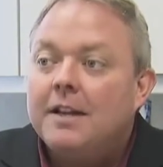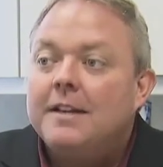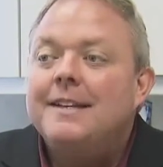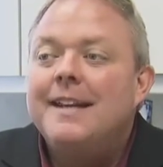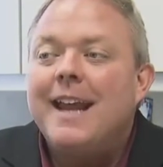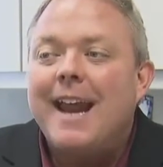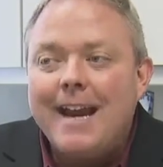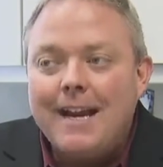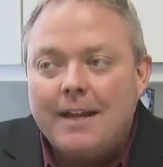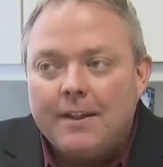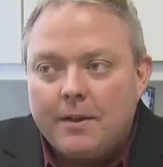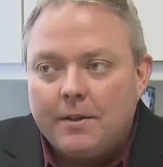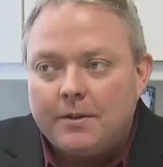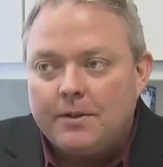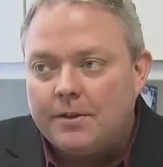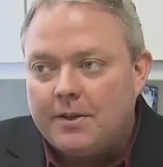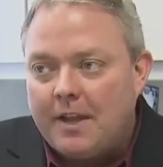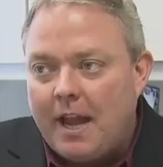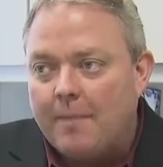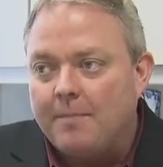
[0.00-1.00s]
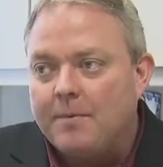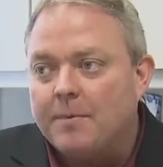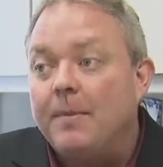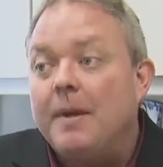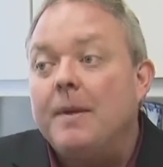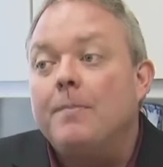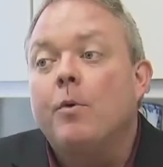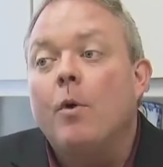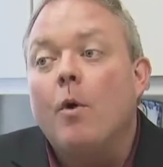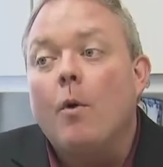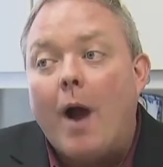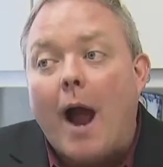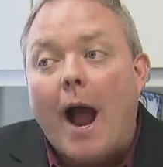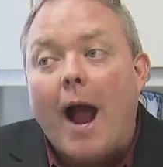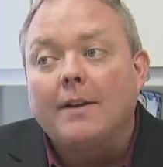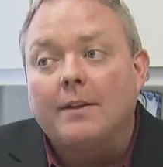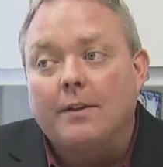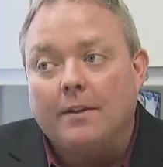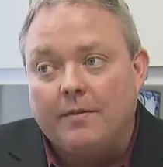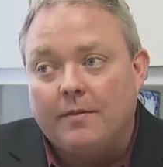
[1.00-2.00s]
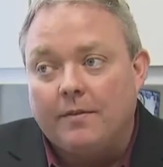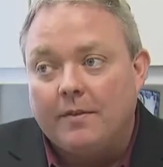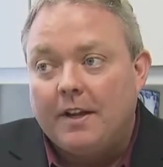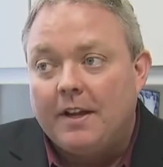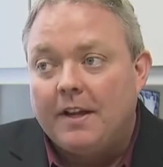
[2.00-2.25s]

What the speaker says: take the steps, be proactive